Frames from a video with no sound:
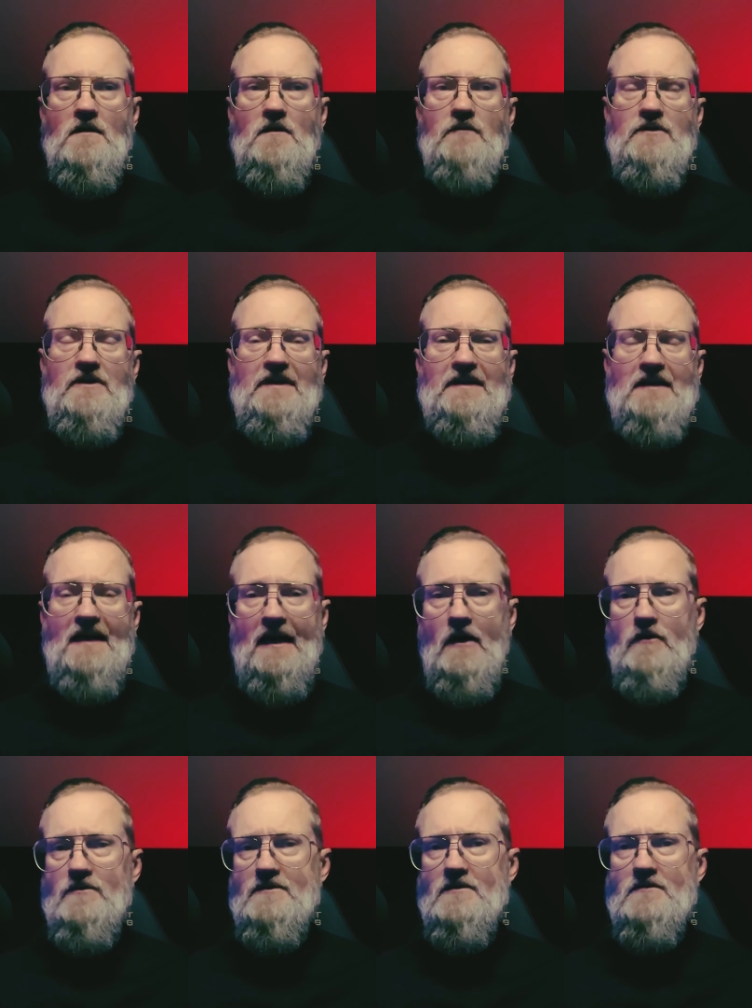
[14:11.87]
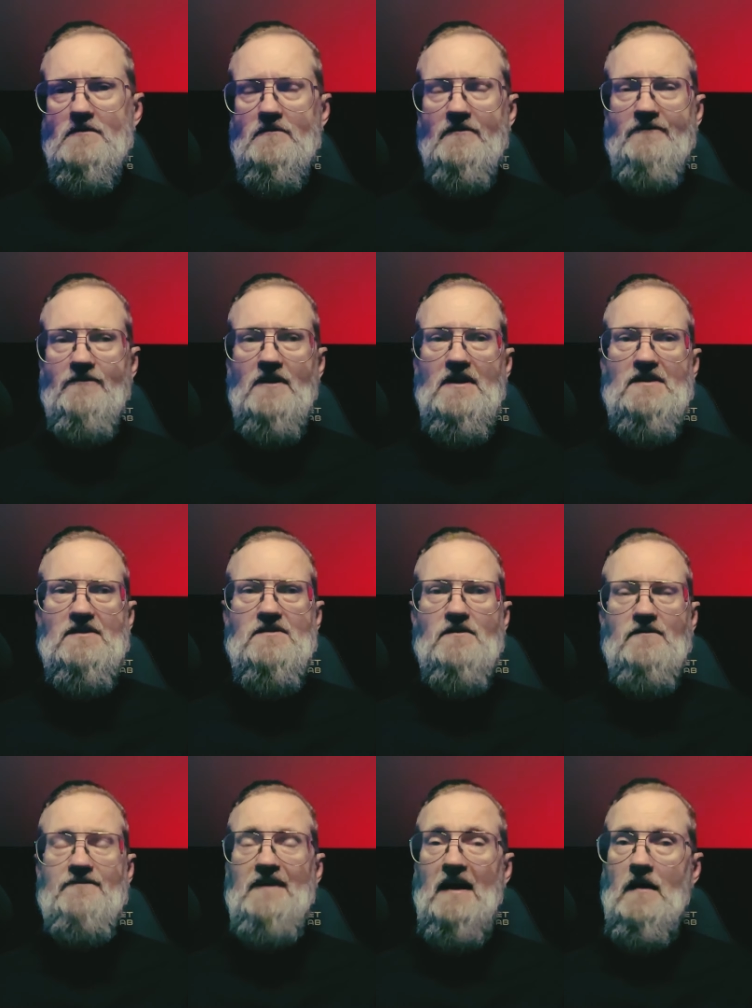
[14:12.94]
when you eat out, friends or
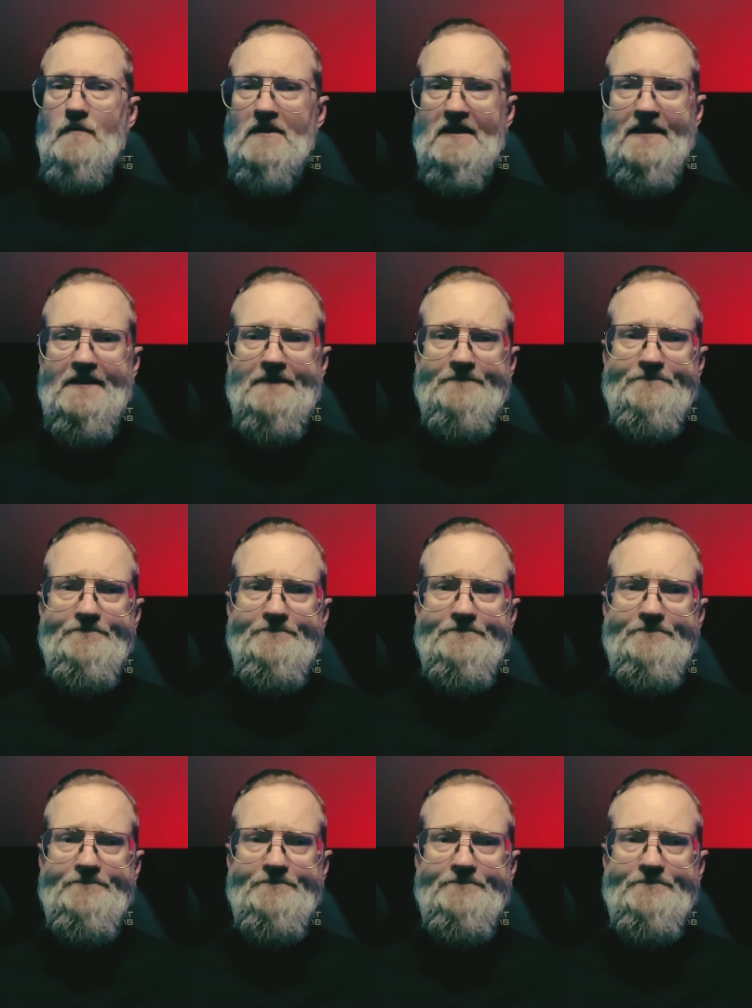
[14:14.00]
family.